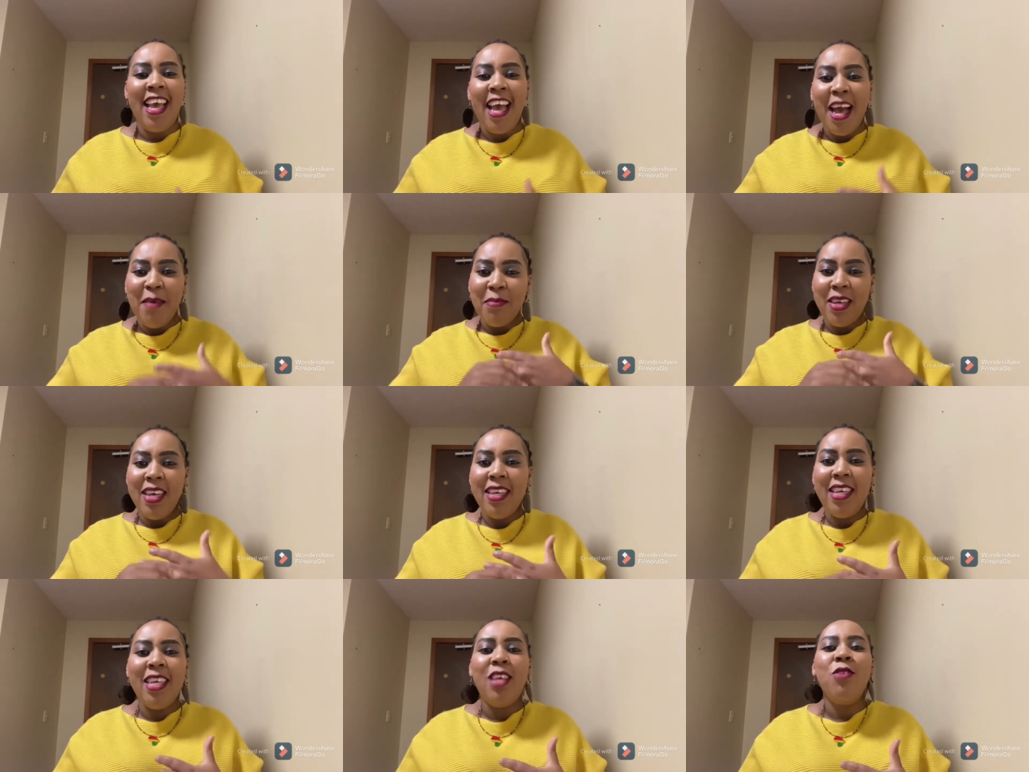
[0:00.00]
I'm
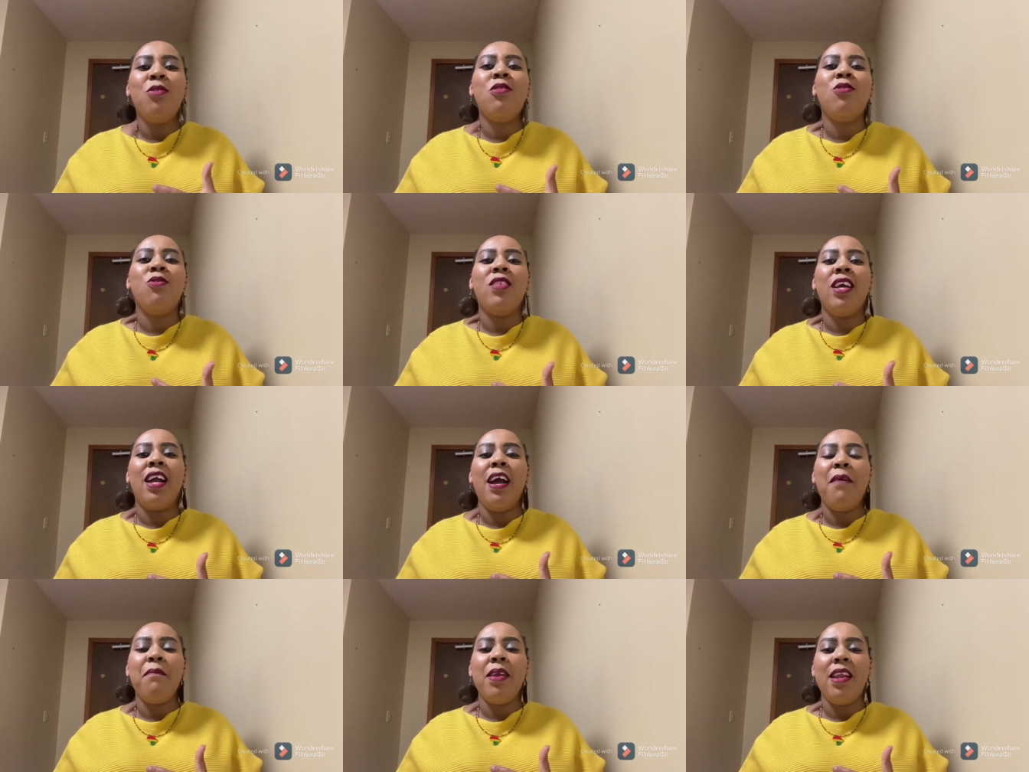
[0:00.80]
getting used to the
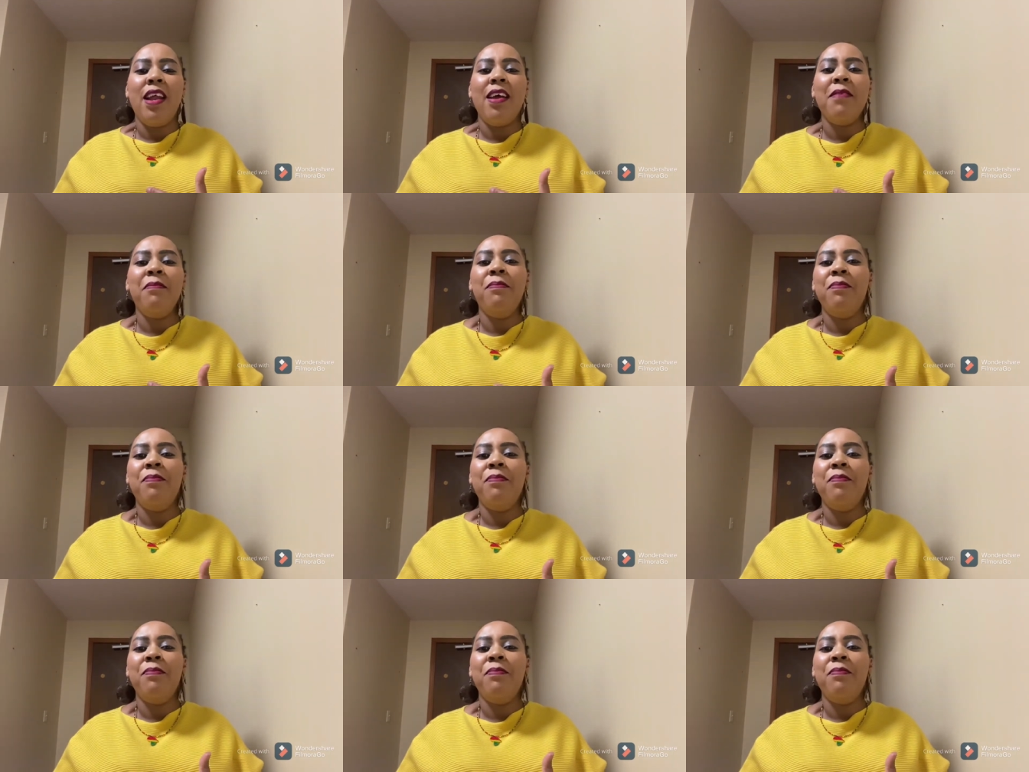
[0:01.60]
camera.